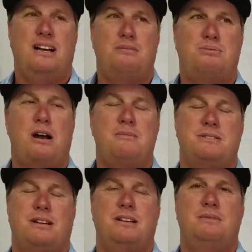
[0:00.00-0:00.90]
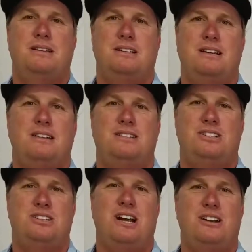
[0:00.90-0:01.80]
I promise I'm going to make the cut
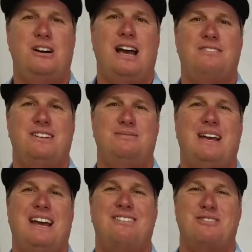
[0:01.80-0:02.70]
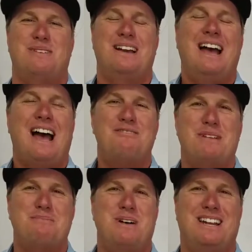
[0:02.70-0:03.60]
this year. I know I haven't
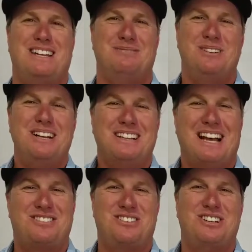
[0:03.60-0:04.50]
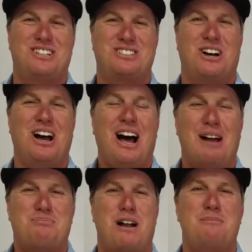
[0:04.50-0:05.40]
made money in the last few years, so
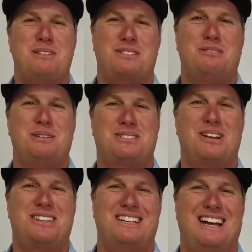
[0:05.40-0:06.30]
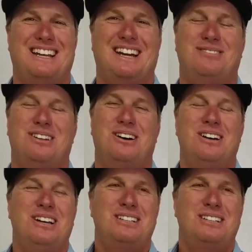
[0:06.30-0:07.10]
I promise there'll be something I give. No.